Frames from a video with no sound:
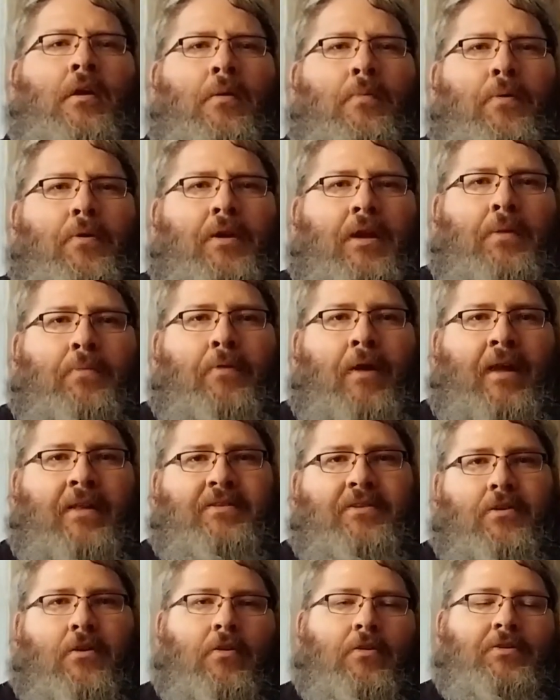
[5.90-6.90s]
Turkey Plains
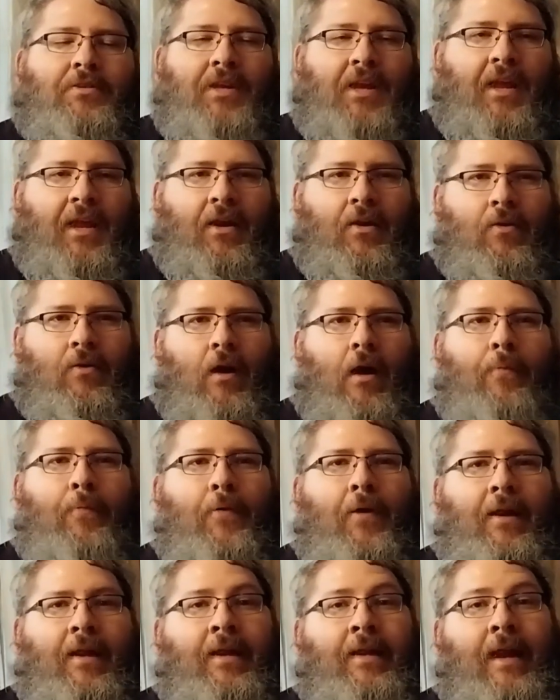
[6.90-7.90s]
and RC here,
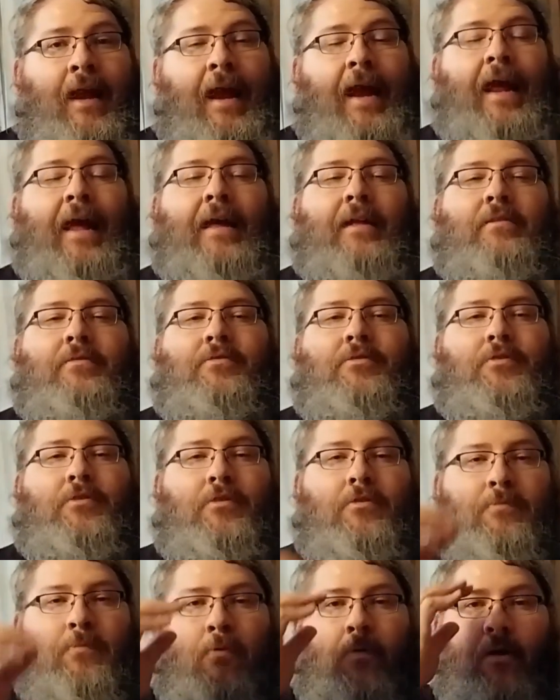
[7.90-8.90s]
operating at
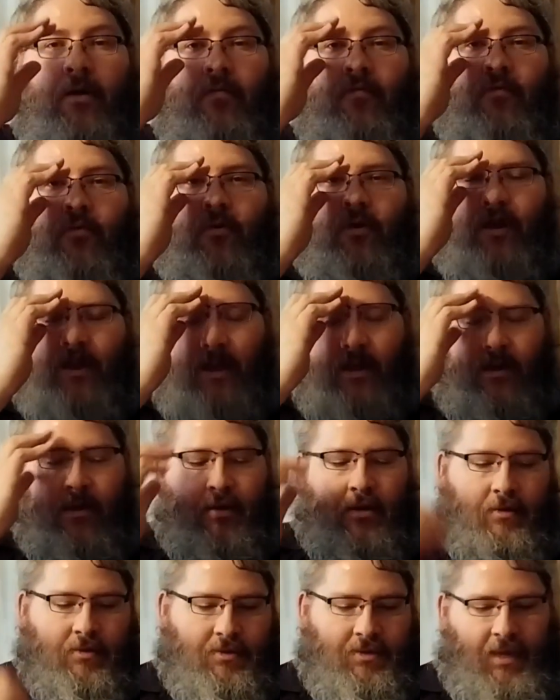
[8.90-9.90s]
2.4
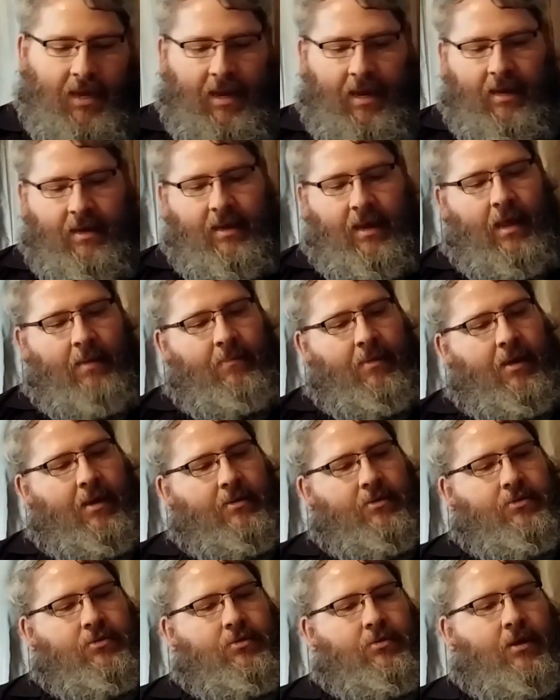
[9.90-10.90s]
gigahertz, and got my
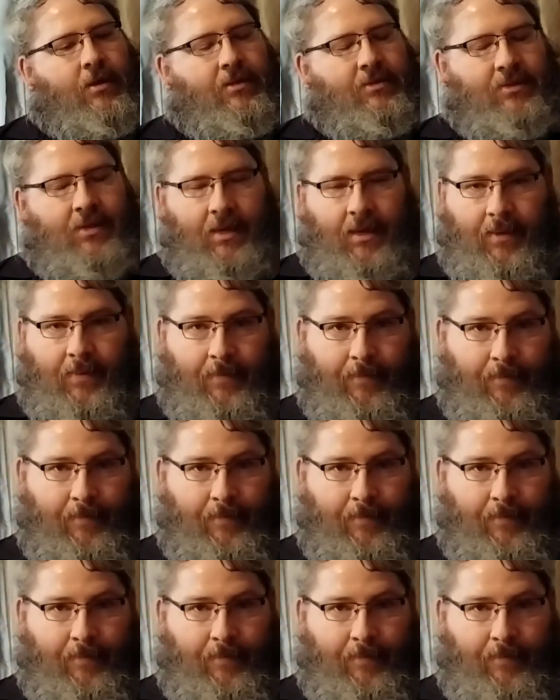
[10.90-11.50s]
trusty